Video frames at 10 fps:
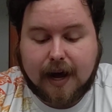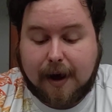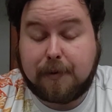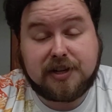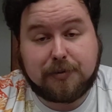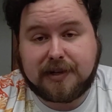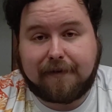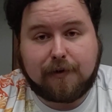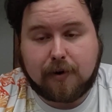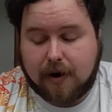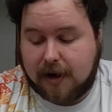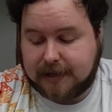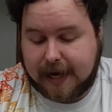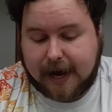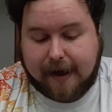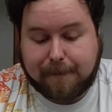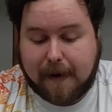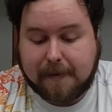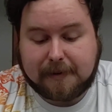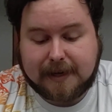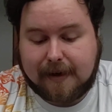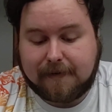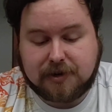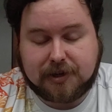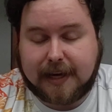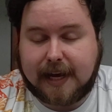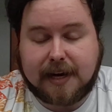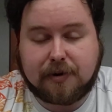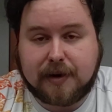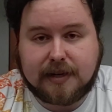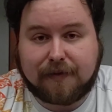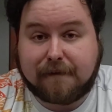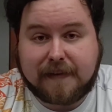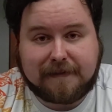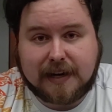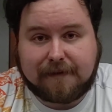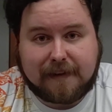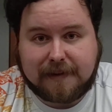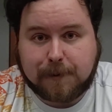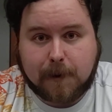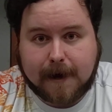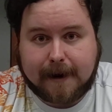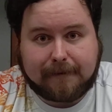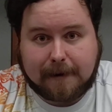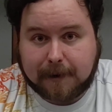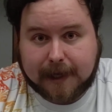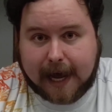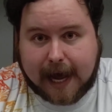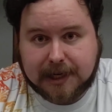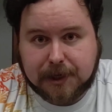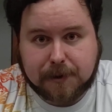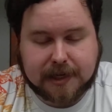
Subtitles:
I wish it was at 4 all day. I'd probably even just increase from 50 to 51 if I really had to,